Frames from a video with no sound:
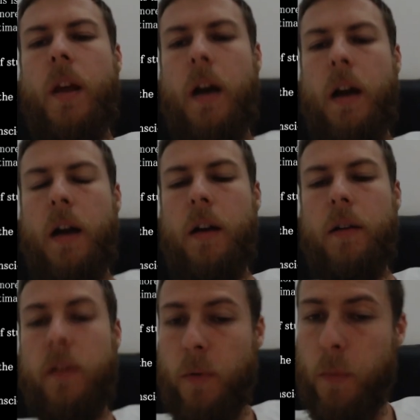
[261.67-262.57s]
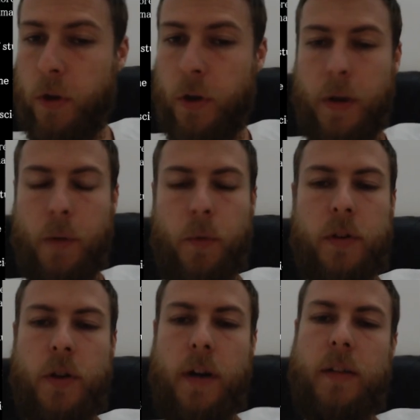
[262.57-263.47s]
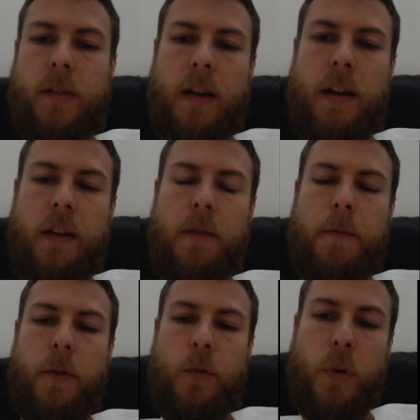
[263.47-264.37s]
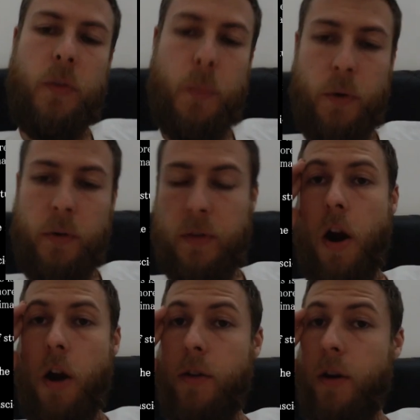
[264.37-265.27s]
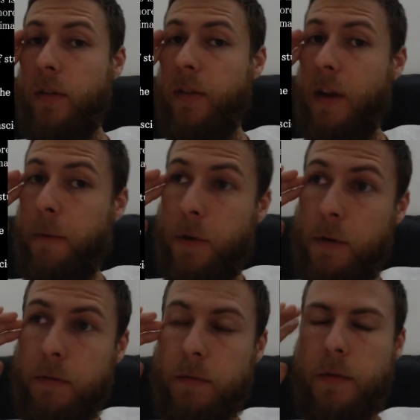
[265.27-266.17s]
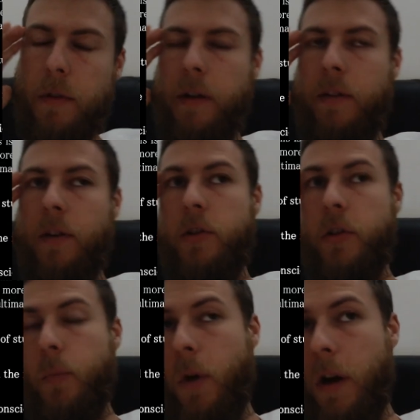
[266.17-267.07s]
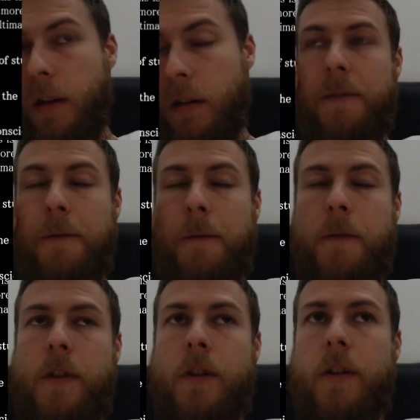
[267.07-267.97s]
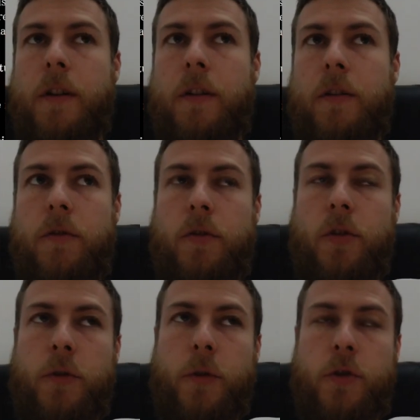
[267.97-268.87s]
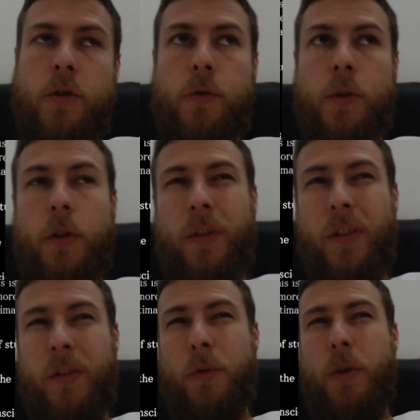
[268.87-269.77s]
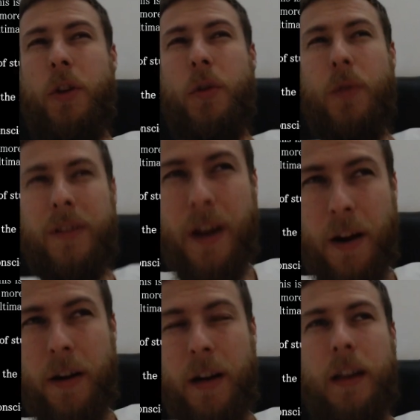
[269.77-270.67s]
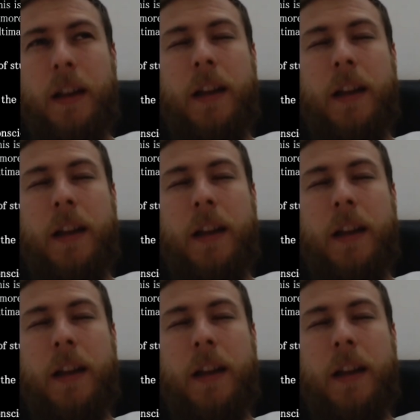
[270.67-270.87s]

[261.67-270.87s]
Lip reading: this is what we're doing. We're trying to study the first principles. Are there several? Is there just one? If the search for truth reduces to a unitary,